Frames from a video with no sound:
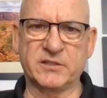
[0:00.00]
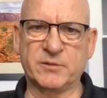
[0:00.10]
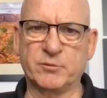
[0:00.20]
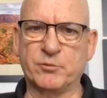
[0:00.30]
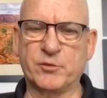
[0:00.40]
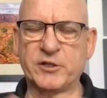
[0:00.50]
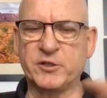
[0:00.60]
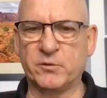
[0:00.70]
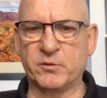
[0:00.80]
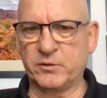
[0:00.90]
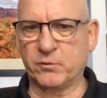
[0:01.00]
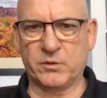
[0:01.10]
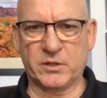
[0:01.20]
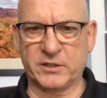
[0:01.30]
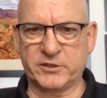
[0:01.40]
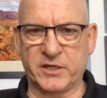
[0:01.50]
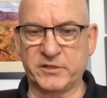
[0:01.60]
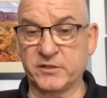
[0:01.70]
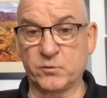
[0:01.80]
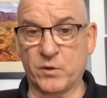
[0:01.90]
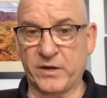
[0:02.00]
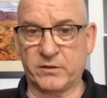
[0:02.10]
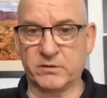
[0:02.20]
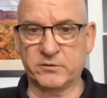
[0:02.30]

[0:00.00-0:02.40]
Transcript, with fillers: simple pressure uh, changes in weather.